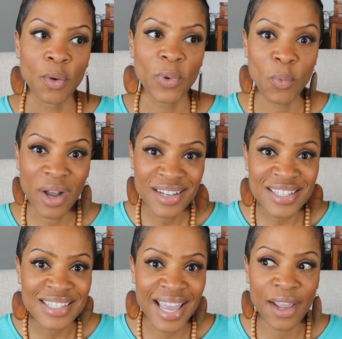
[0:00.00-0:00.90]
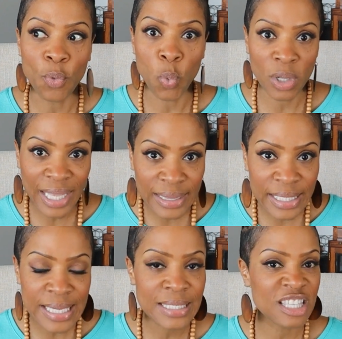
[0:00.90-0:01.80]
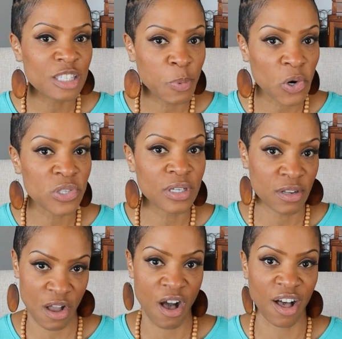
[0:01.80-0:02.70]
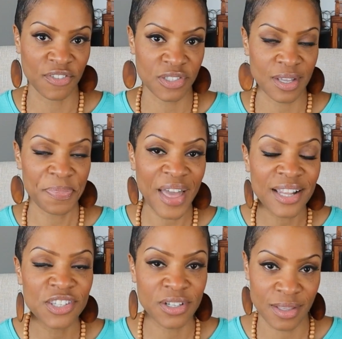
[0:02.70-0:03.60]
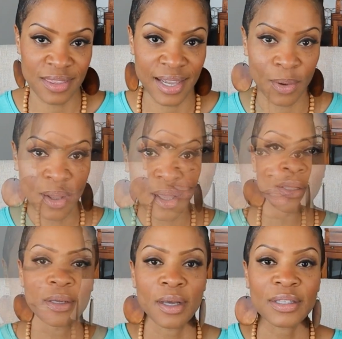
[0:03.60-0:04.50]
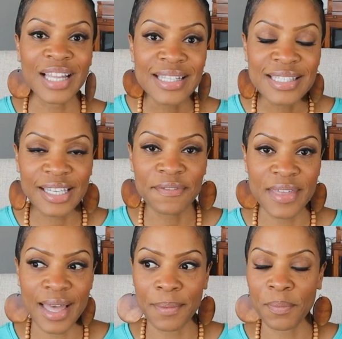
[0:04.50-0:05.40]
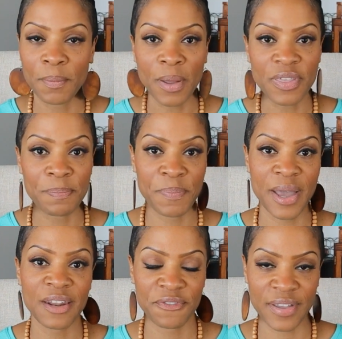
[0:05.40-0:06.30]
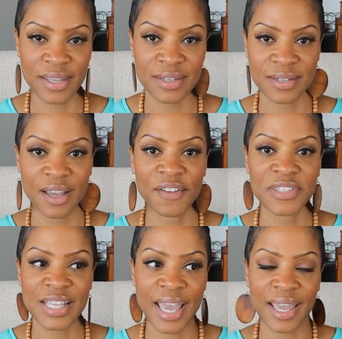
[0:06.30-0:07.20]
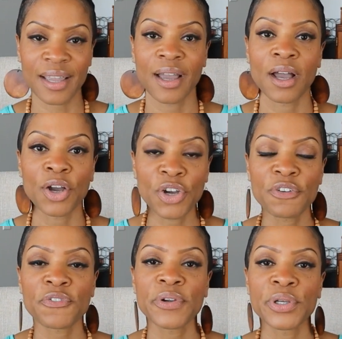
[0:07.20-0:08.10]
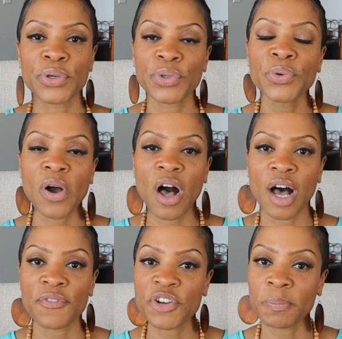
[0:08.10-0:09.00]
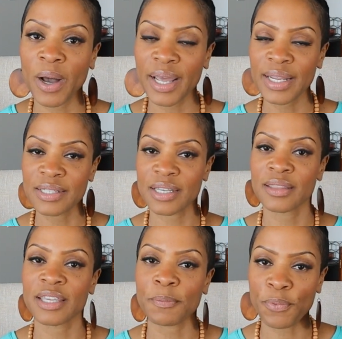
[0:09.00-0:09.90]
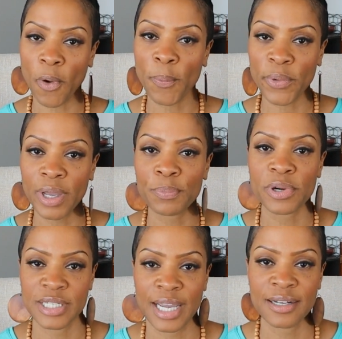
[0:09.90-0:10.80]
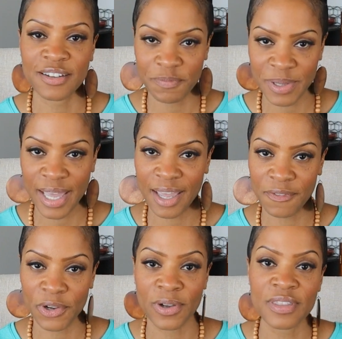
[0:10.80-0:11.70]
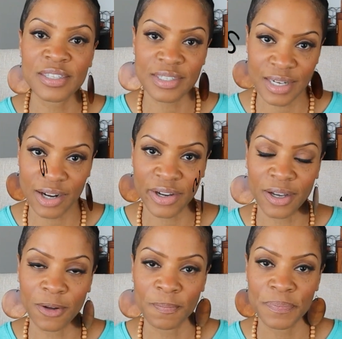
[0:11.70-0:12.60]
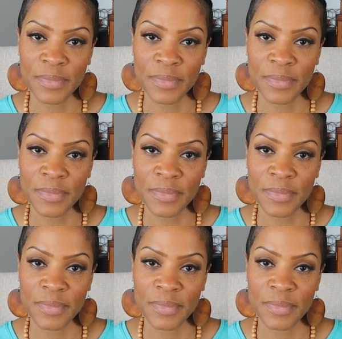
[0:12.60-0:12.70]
we want to say, well, at least this person coughs. That's a good thing let's give them the benefit of saying, good for you, you coughed, your body did the appropriate protective behavior in this scenario.